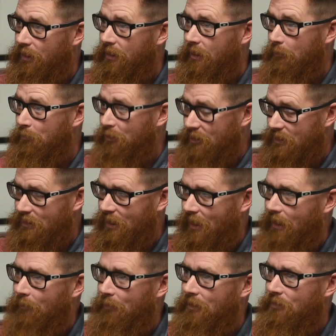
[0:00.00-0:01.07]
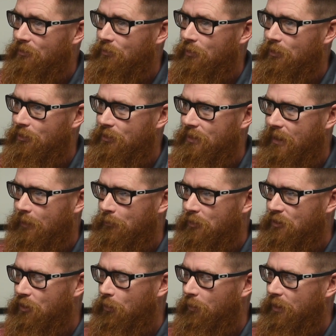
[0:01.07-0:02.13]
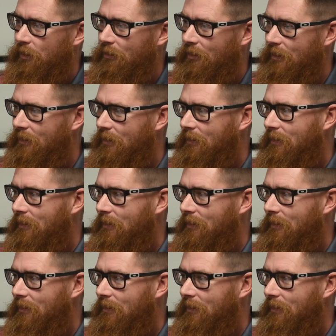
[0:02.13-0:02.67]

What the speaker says: and put the time in to understand what's going on.